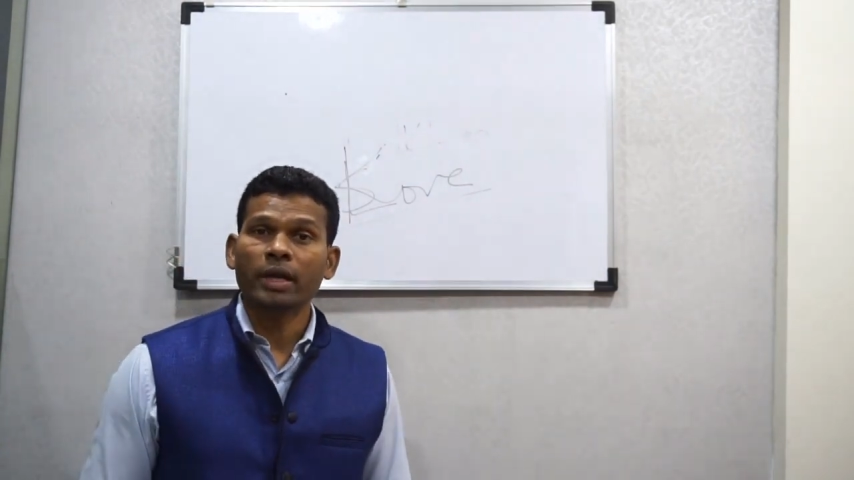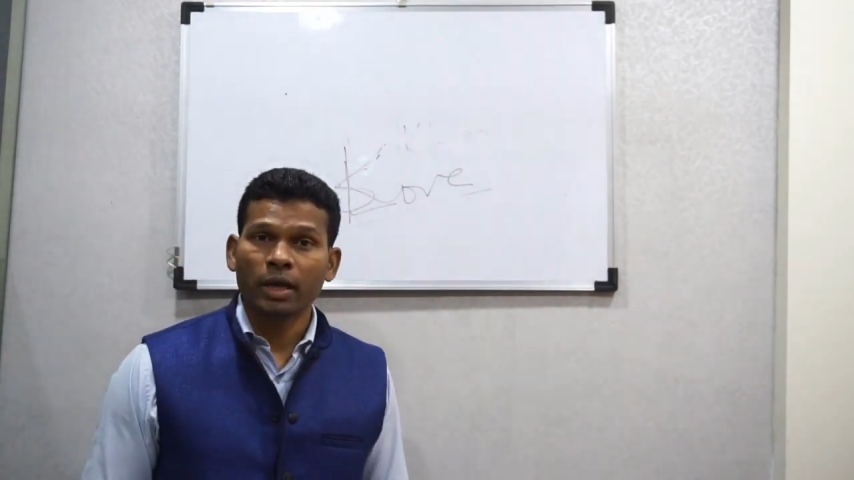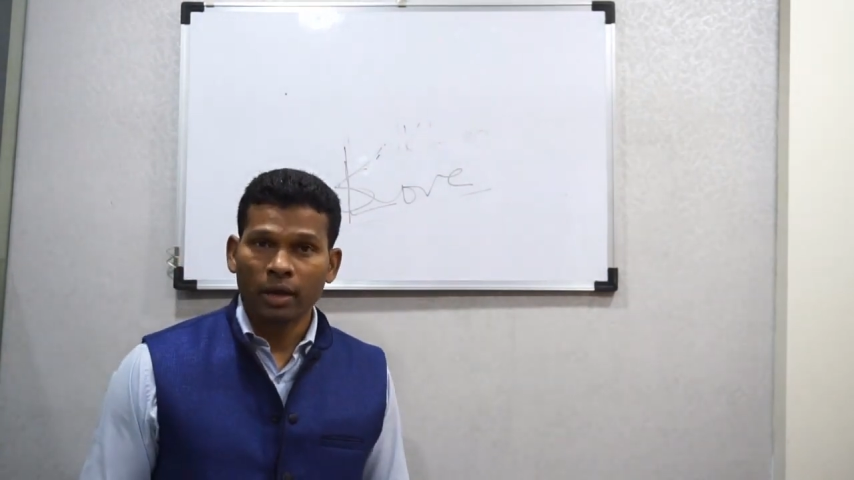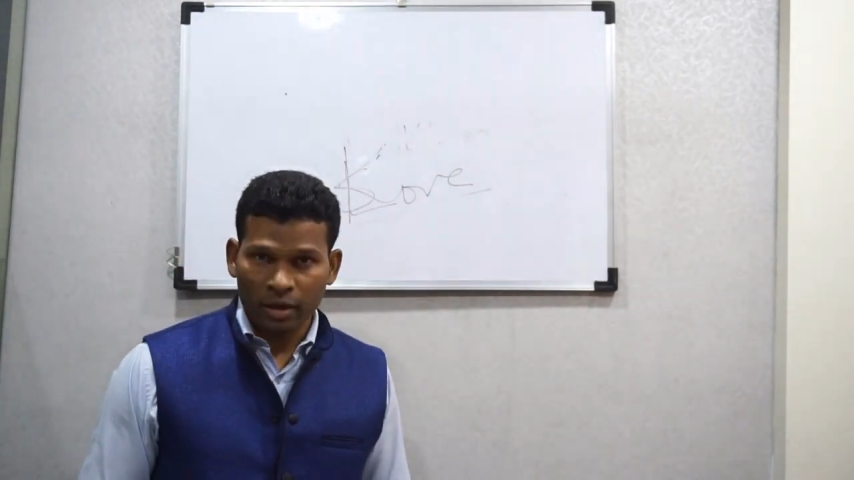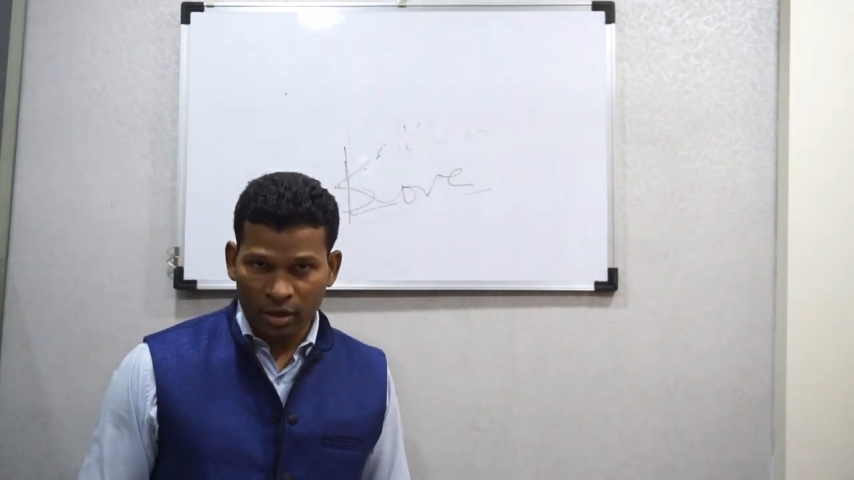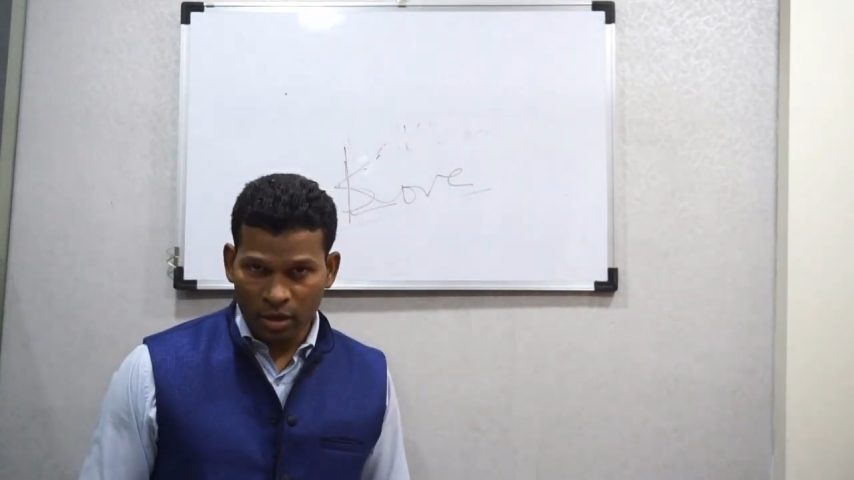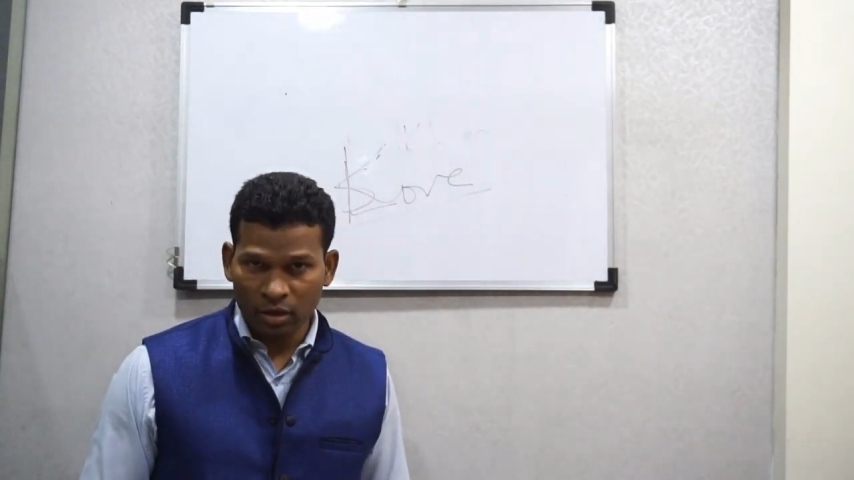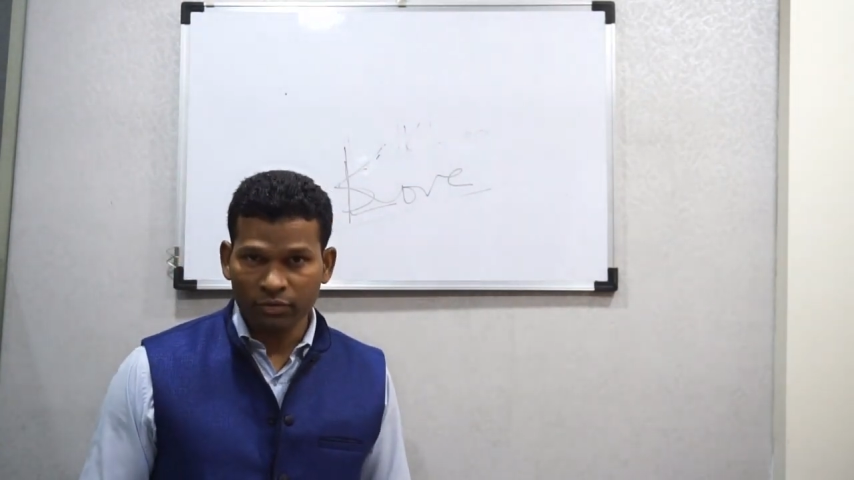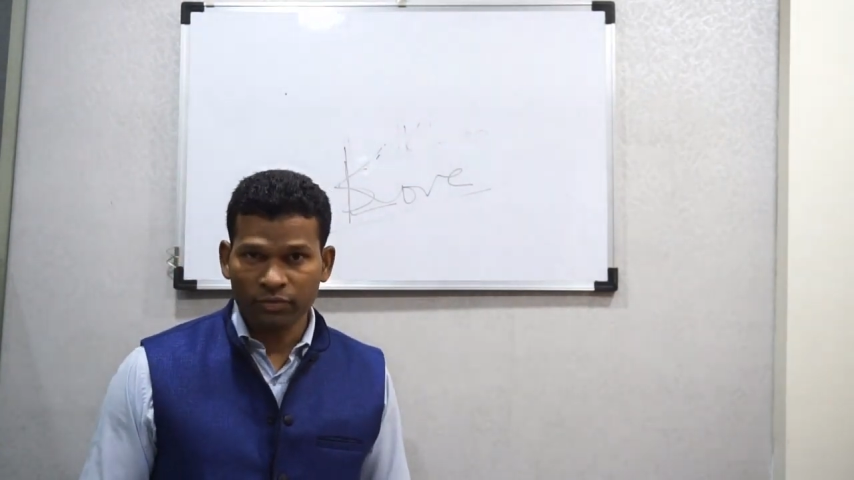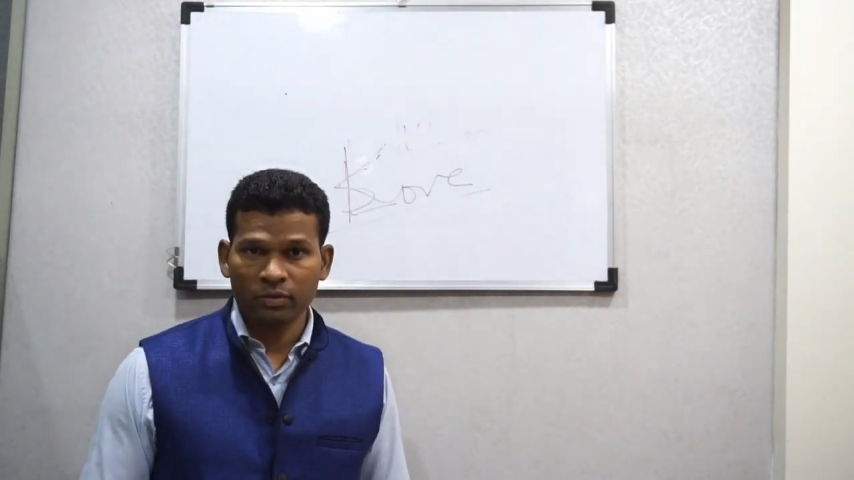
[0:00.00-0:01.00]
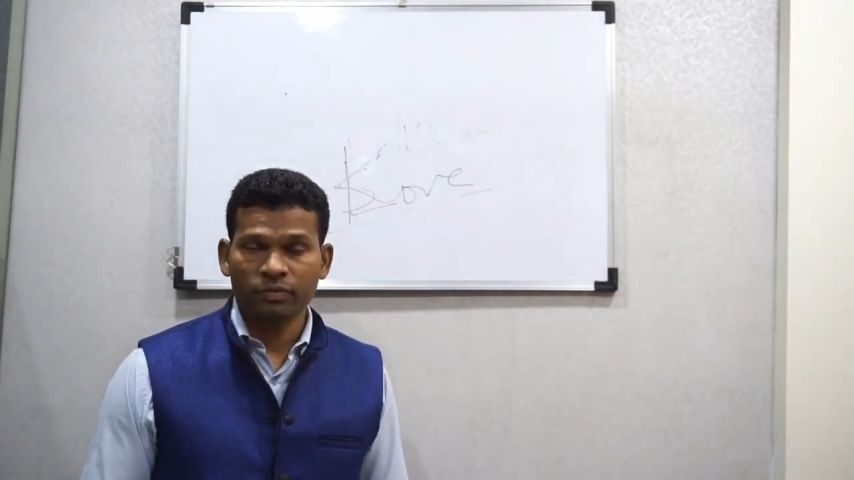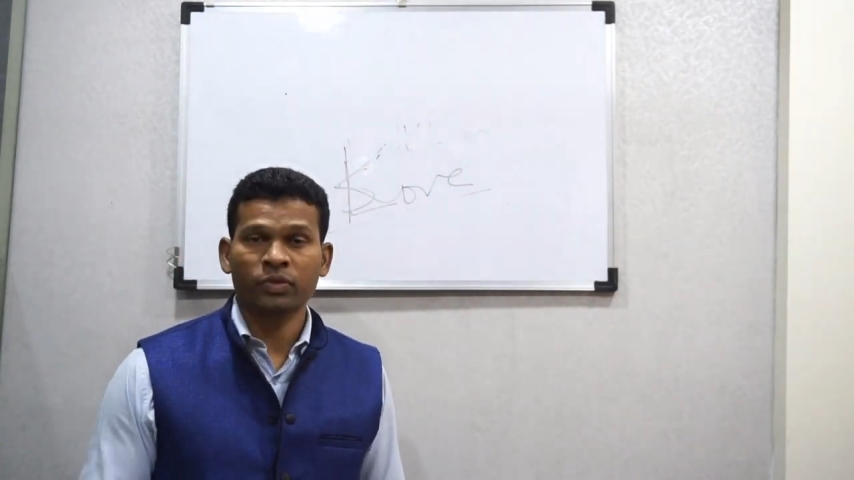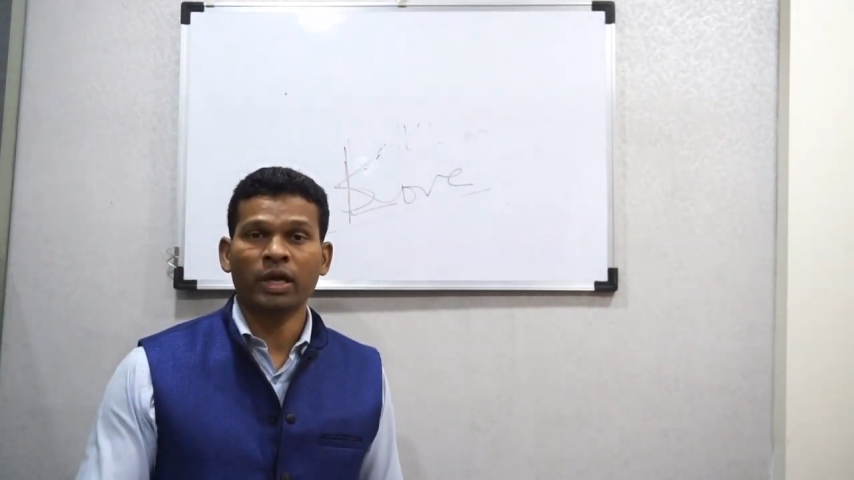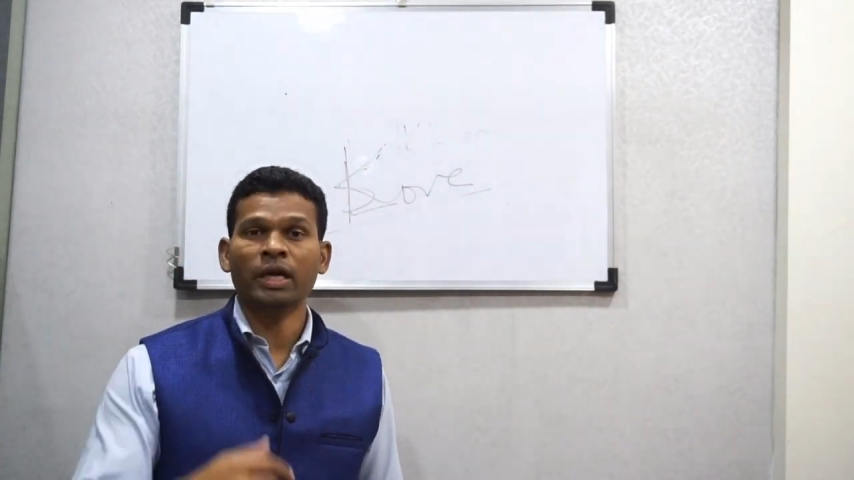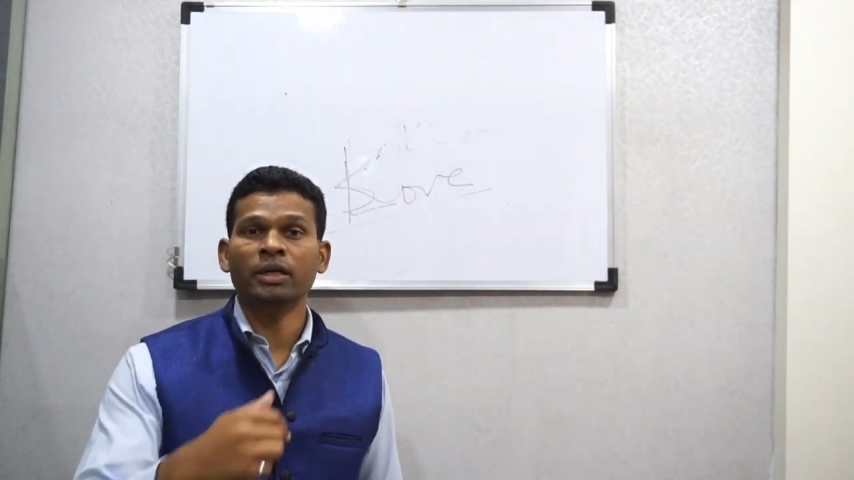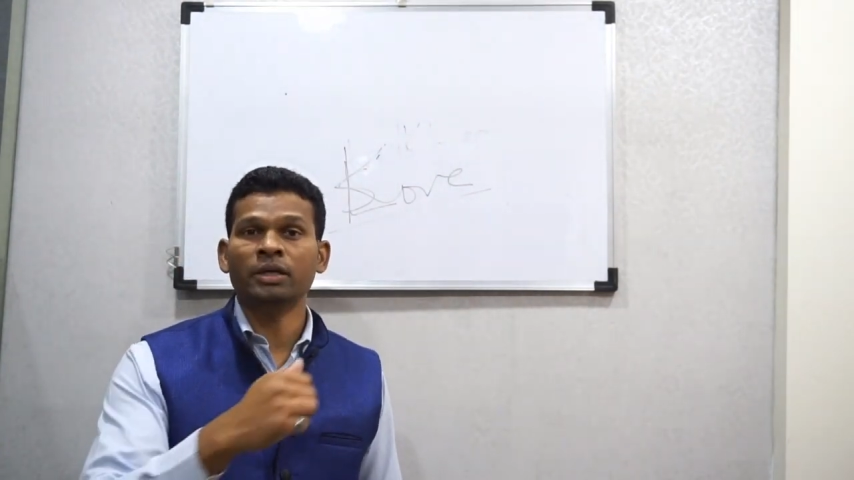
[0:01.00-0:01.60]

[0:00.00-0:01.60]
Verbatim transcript: What if